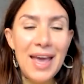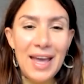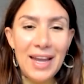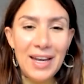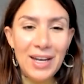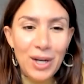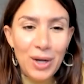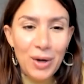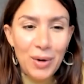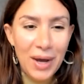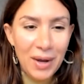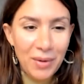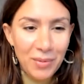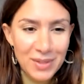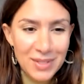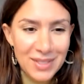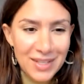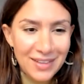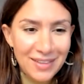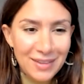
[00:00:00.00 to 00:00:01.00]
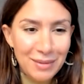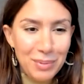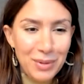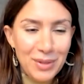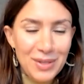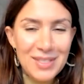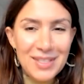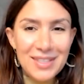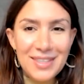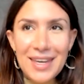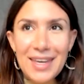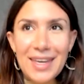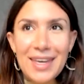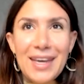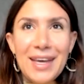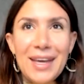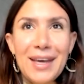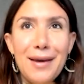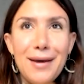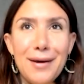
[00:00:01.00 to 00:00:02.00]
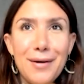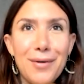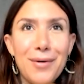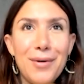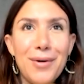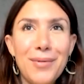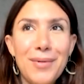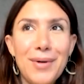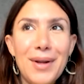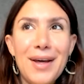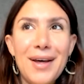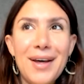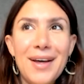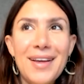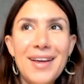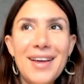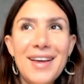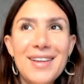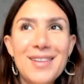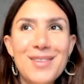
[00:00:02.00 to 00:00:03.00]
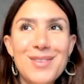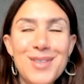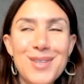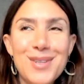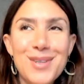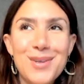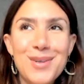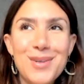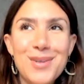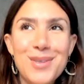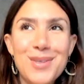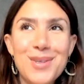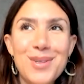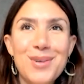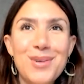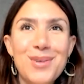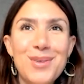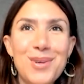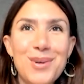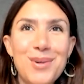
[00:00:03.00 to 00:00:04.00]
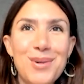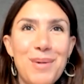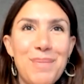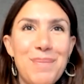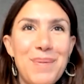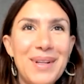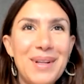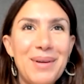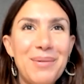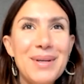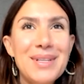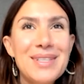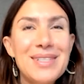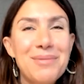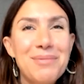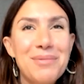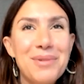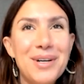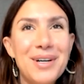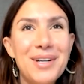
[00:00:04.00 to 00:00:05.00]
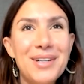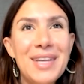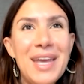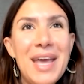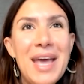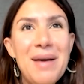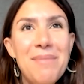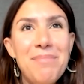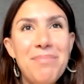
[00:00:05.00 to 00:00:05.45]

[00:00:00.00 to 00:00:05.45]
and no, I was not the person taking a corona to Europe and the Western world,